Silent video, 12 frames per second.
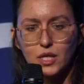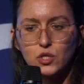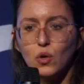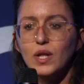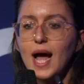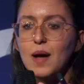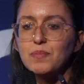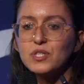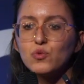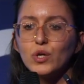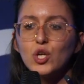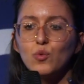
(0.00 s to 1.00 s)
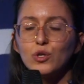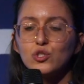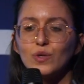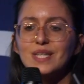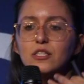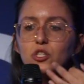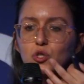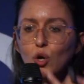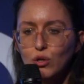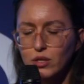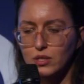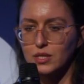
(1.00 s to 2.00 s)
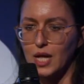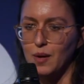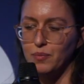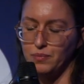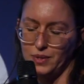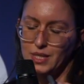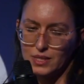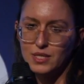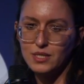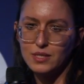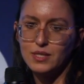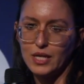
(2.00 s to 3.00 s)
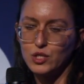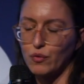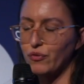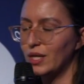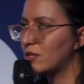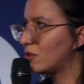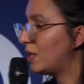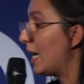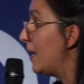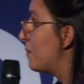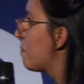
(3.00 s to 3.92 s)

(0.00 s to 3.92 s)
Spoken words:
It only happens when you want to install the snap. This is the state of things today.